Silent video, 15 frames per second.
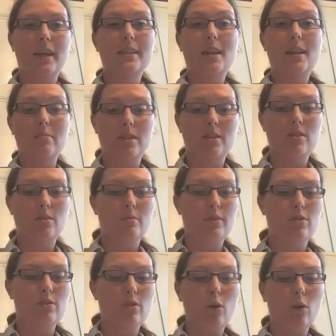attempted to
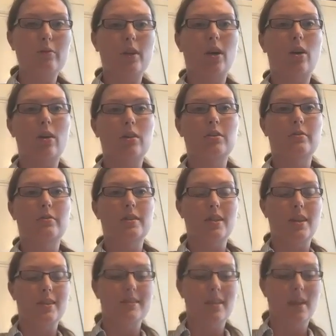resolve the controversy
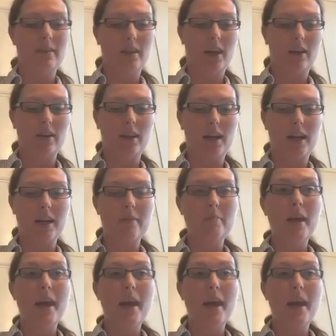in South Carolina